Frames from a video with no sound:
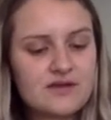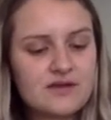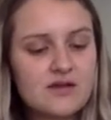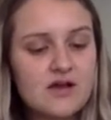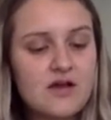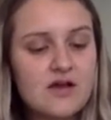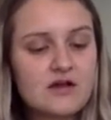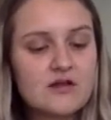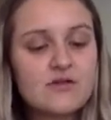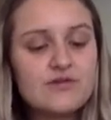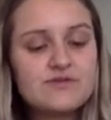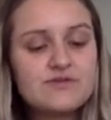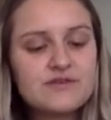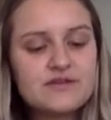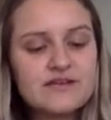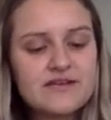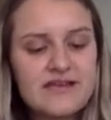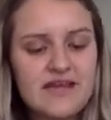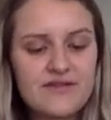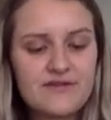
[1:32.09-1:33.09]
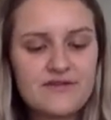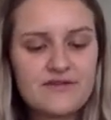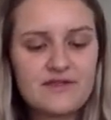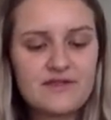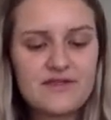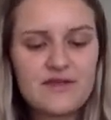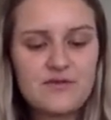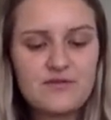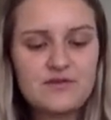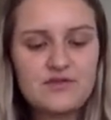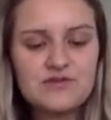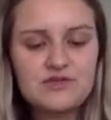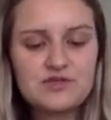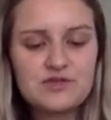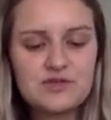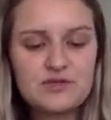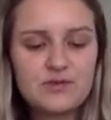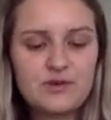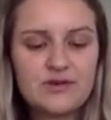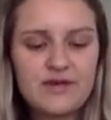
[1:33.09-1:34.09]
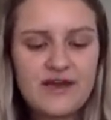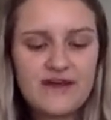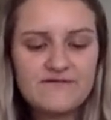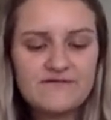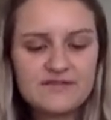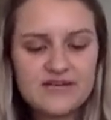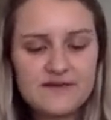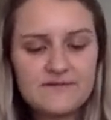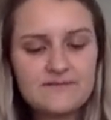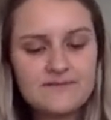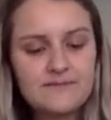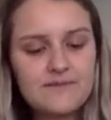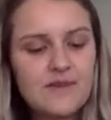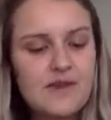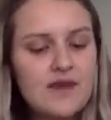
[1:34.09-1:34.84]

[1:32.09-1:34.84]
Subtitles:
together than they usually would have done,